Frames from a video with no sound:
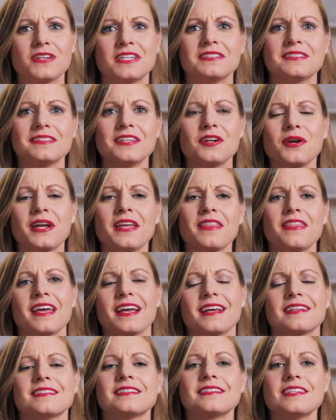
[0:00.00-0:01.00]
considering
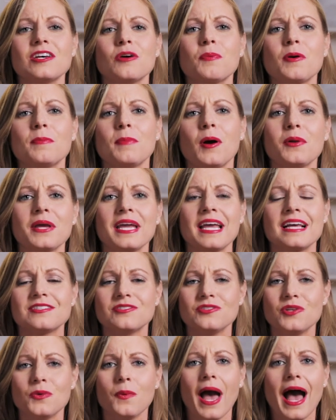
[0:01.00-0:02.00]
Thicke is still promoting
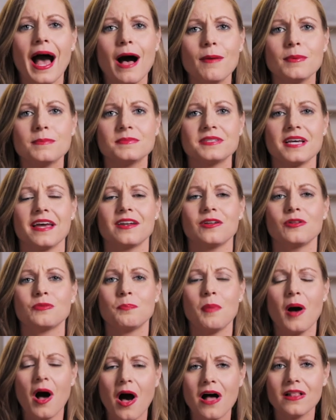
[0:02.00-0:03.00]
his new album titled
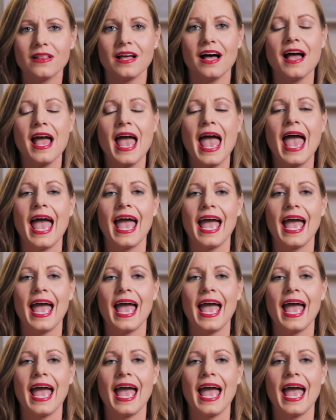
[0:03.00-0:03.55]
Paula